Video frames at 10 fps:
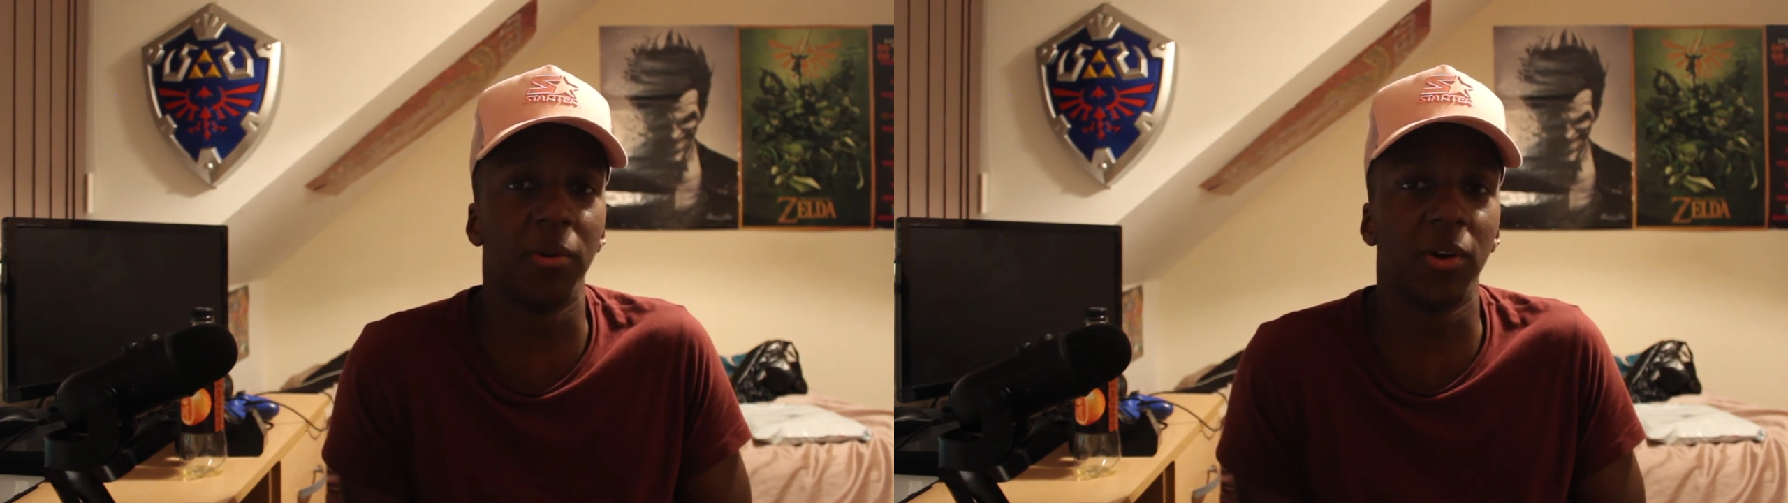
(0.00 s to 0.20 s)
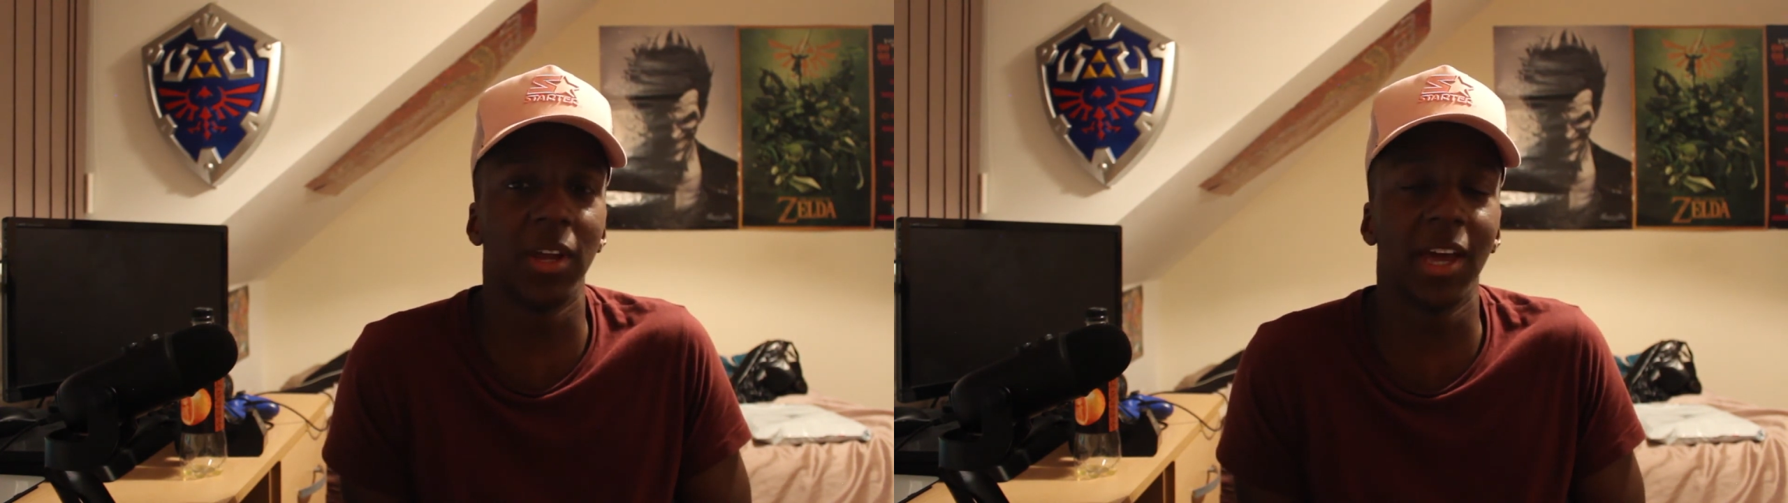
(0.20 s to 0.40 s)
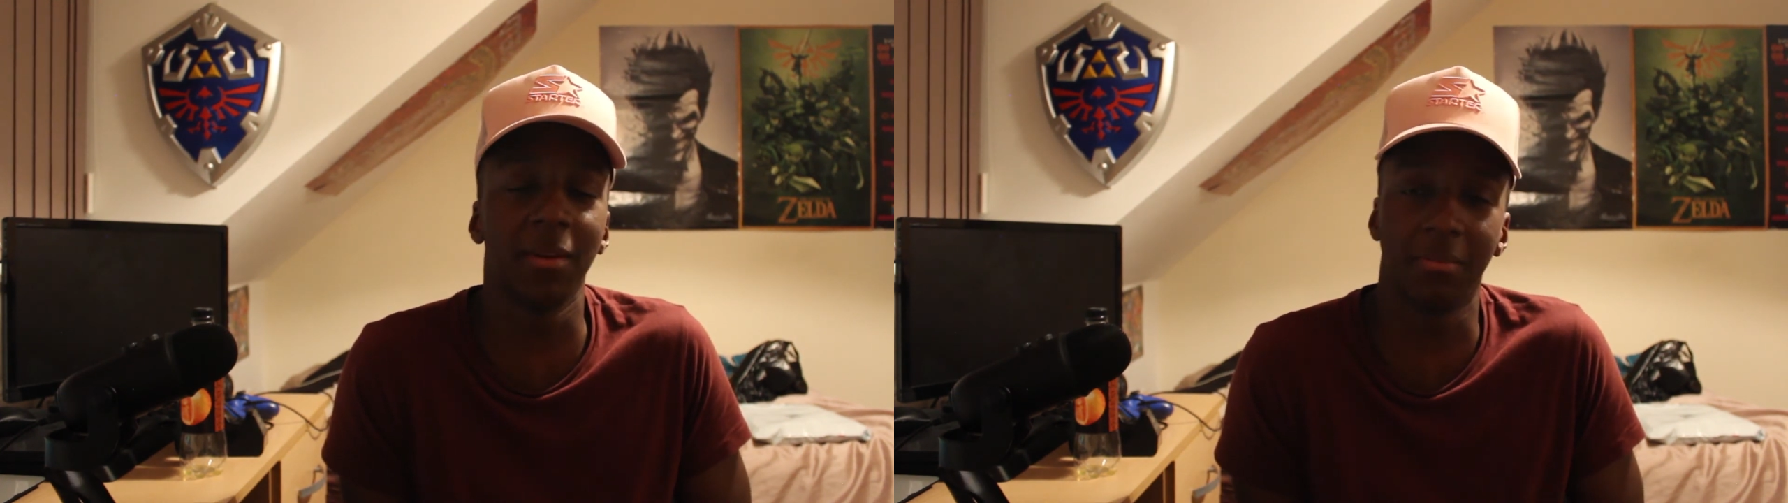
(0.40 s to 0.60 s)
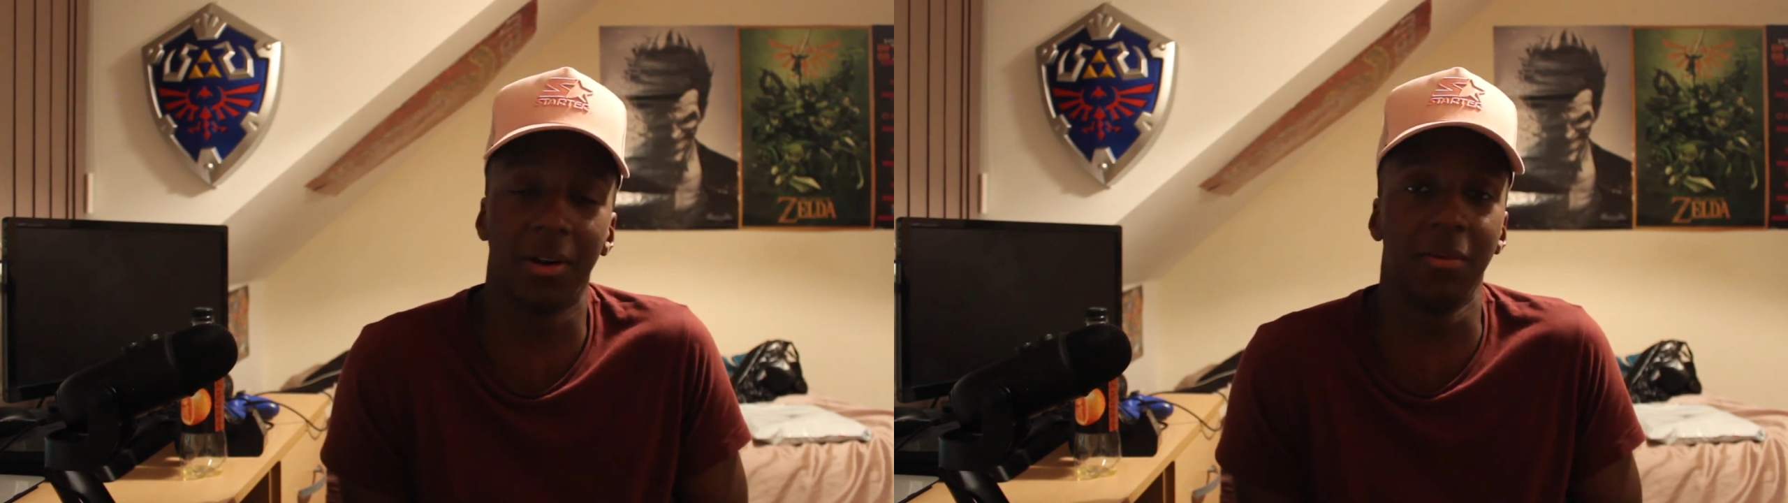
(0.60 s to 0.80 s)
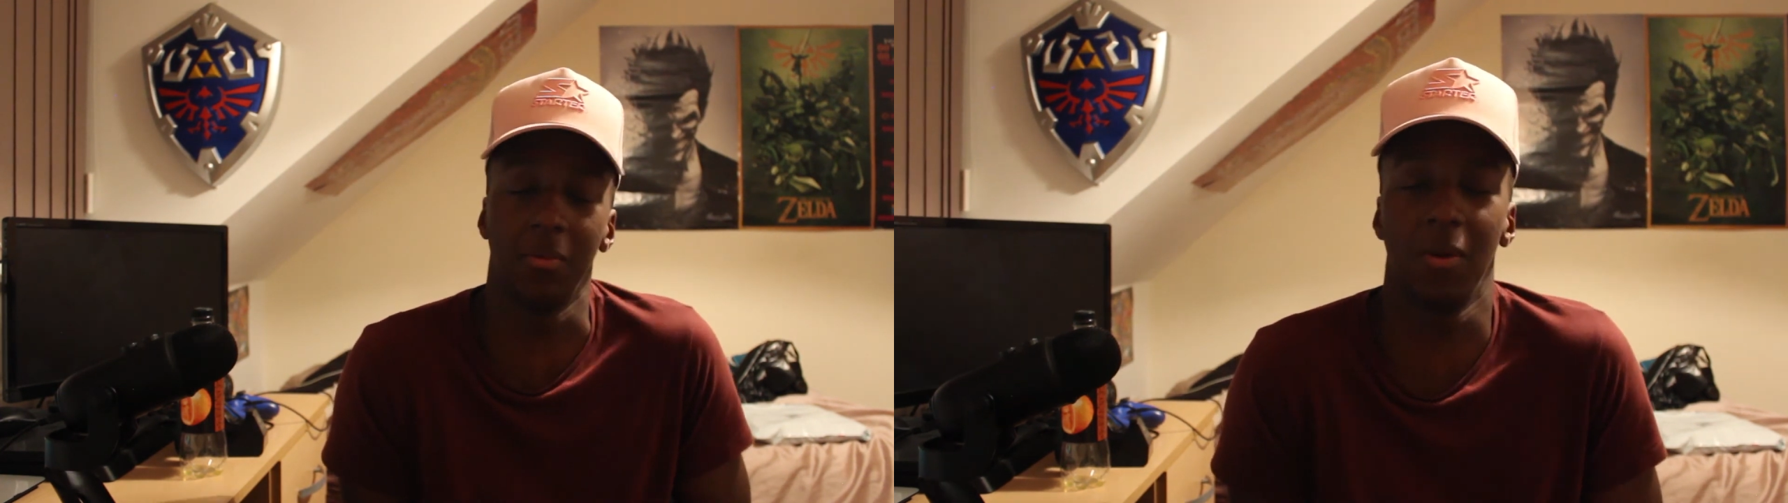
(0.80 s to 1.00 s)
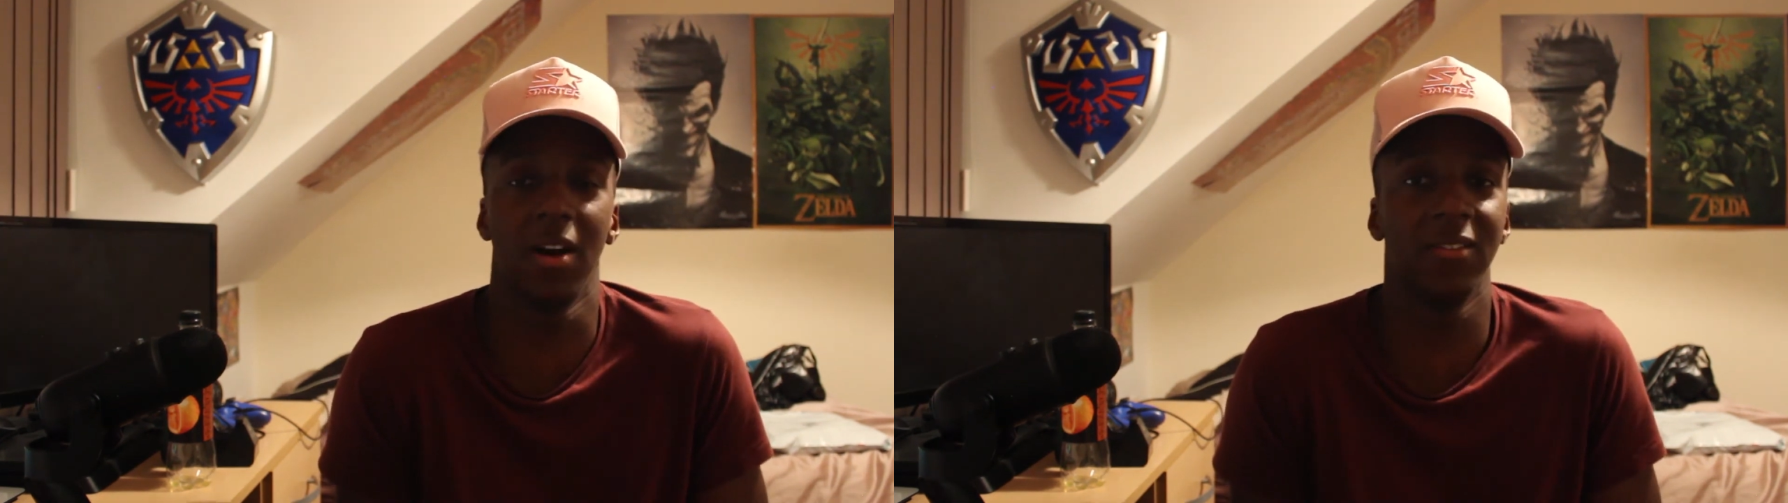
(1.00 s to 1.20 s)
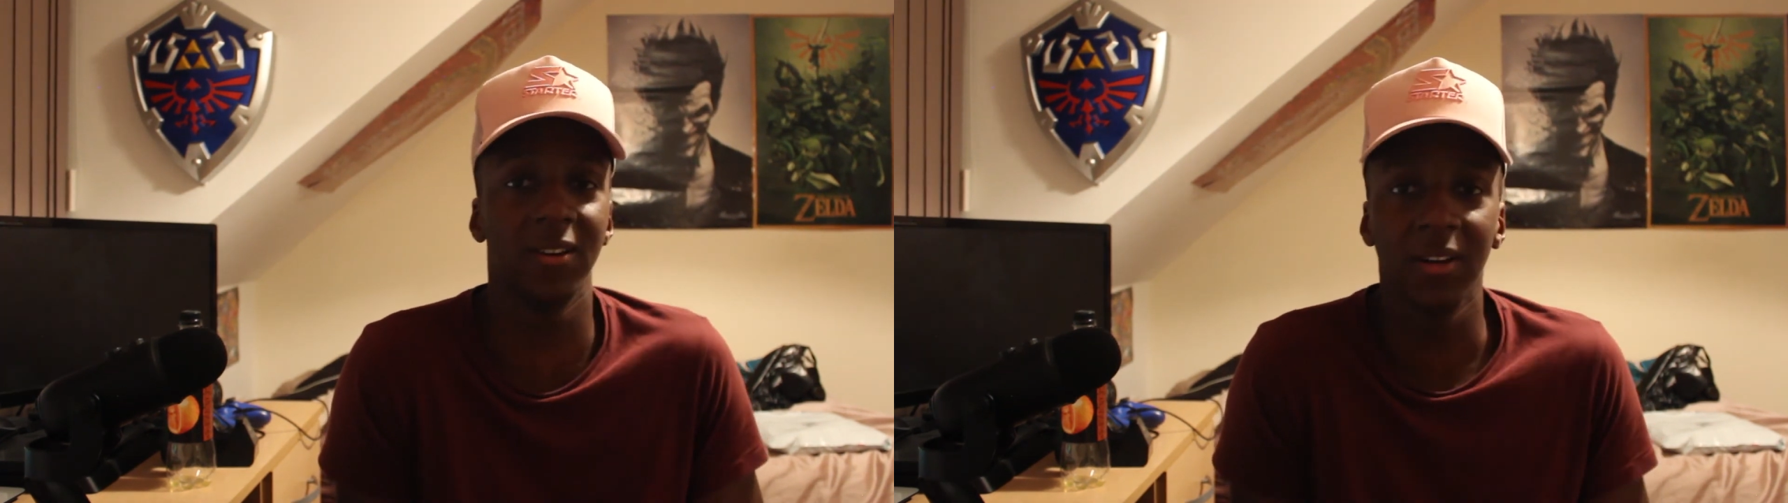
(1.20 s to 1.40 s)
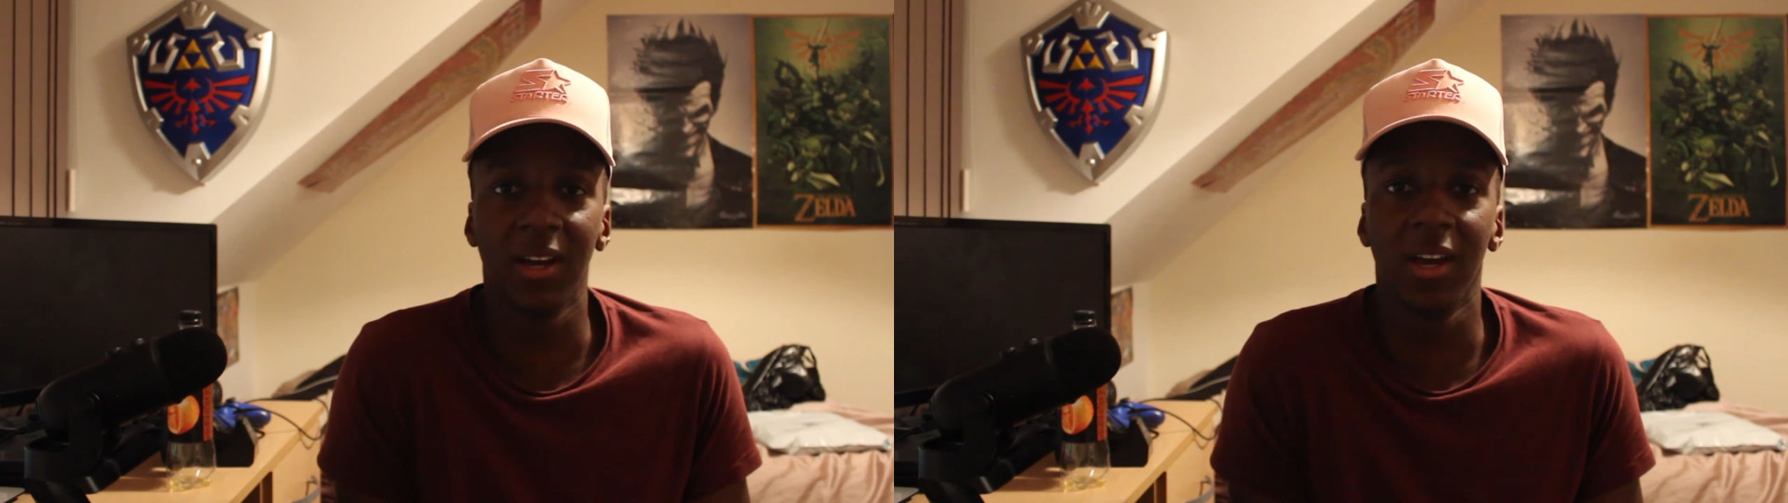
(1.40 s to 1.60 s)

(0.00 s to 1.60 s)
Dawn again, but whatever.